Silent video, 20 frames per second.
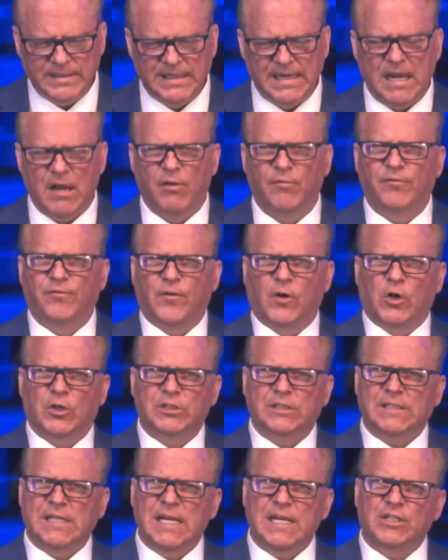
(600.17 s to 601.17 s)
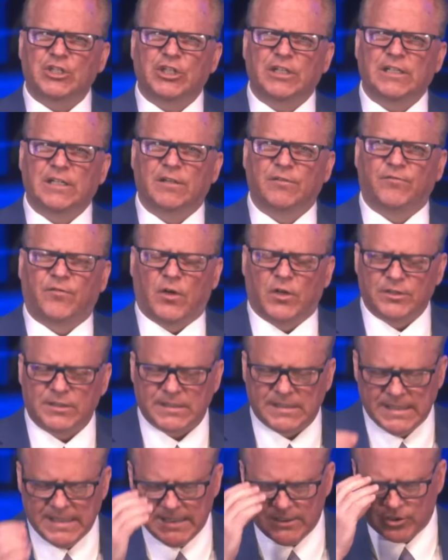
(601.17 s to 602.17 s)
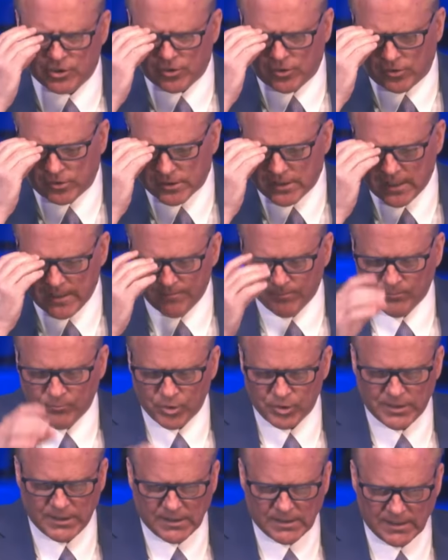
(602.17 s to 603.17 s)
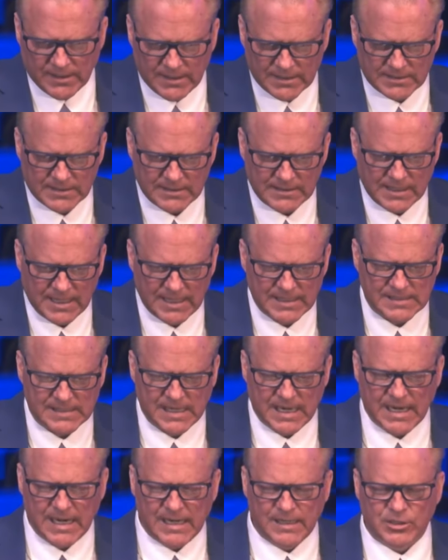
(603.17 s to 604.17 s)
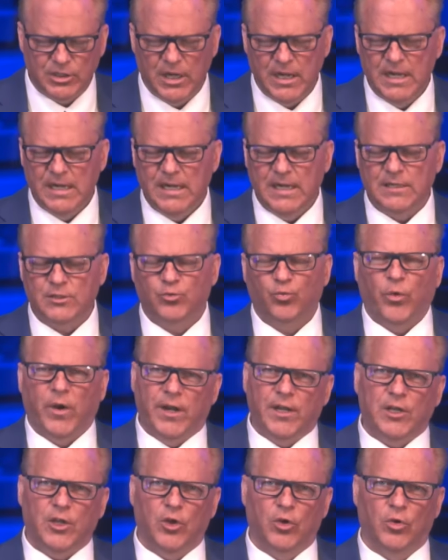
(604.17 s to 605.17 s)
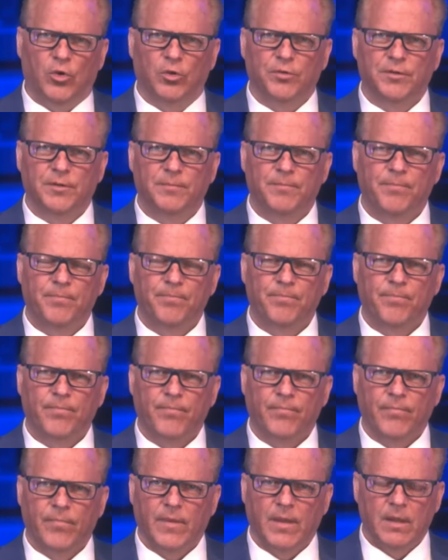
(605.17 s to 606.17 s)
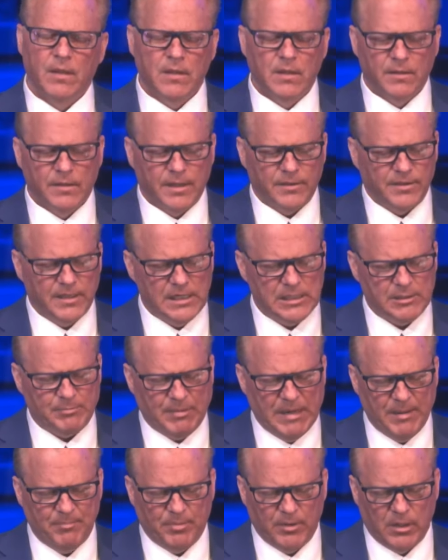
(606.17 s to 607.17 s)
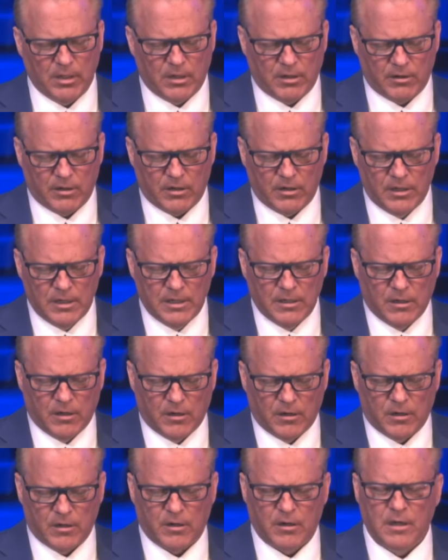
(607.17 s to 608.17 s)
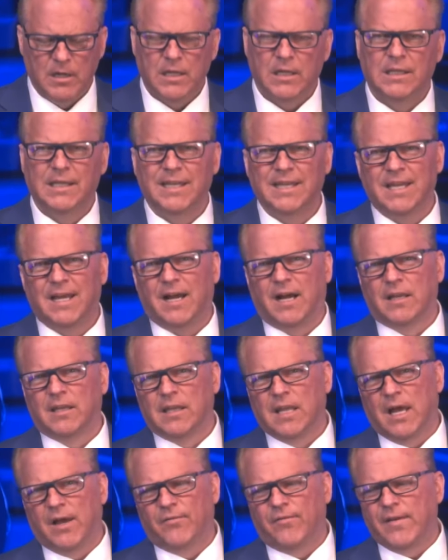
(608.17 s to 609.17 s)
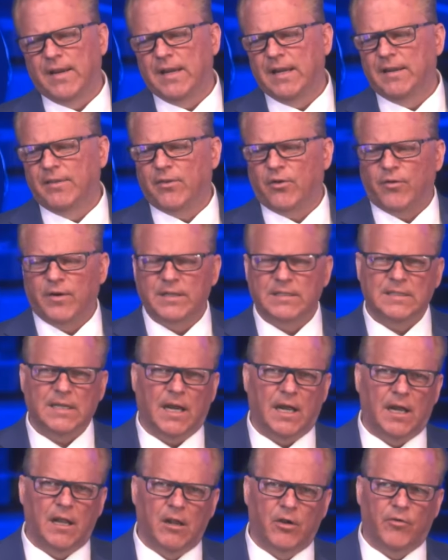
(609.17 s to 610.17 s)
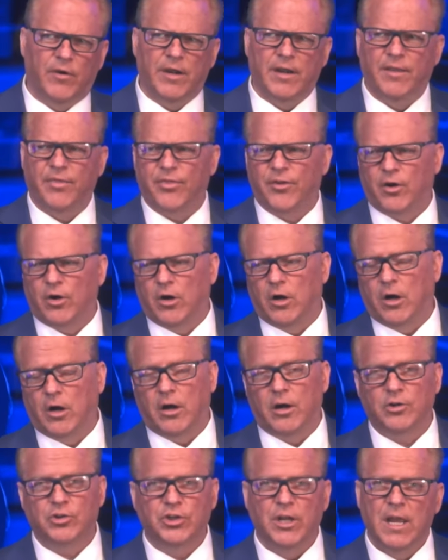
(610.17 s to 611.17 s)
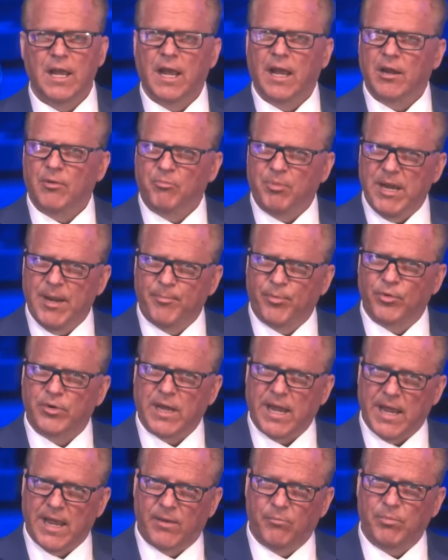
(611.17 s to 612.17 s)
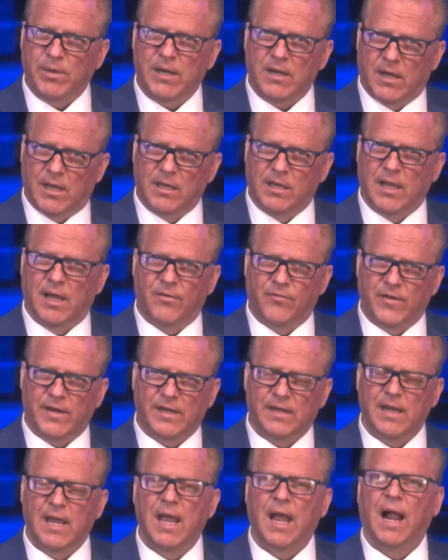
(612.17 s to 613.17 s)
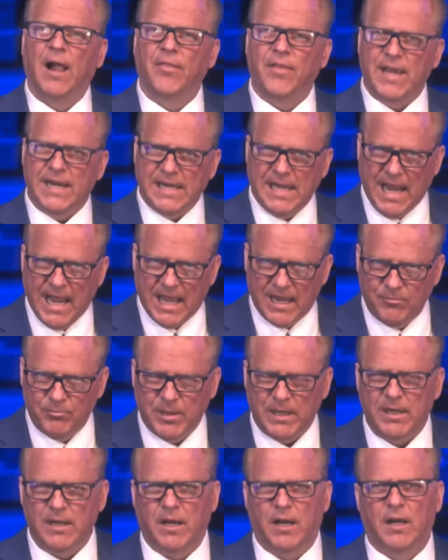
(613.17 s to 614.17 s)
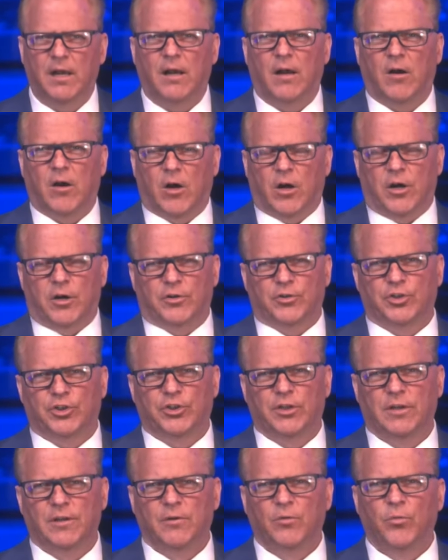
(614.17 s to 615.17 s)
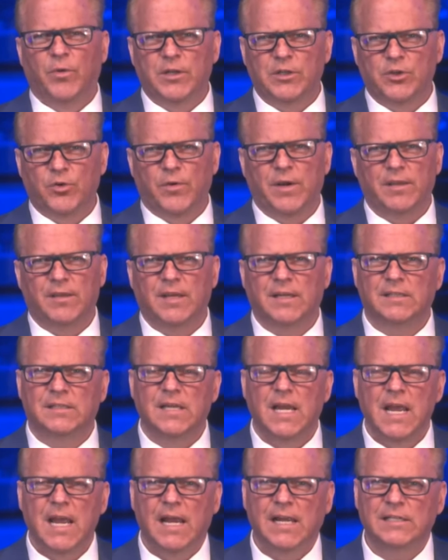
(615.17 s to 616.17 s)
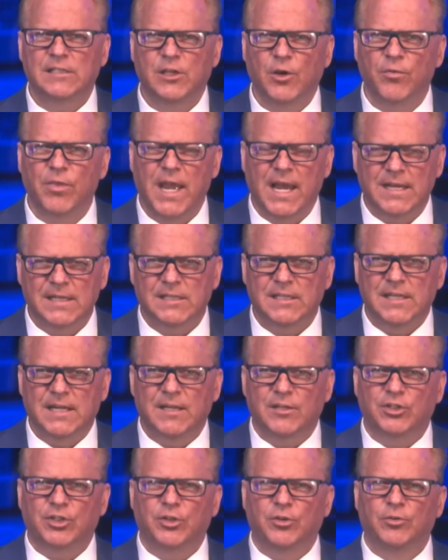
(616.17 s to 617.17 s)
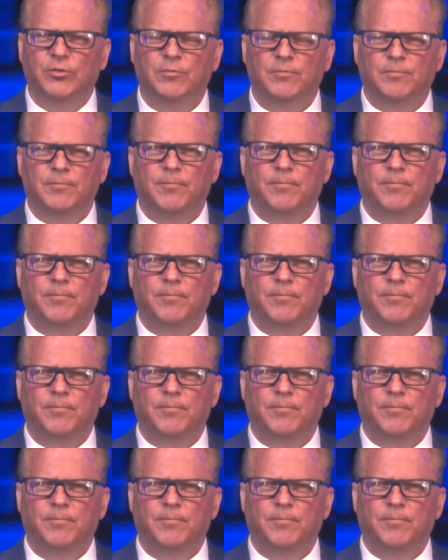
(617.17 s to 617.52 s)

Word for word: out false teaching and false teachers, particularly in today's age, is ridiculed. That these people are, are unloving, they're intolerant, they're harsh, and people can be unloving and they can be uh, harsh when doing this. And so that is the issue.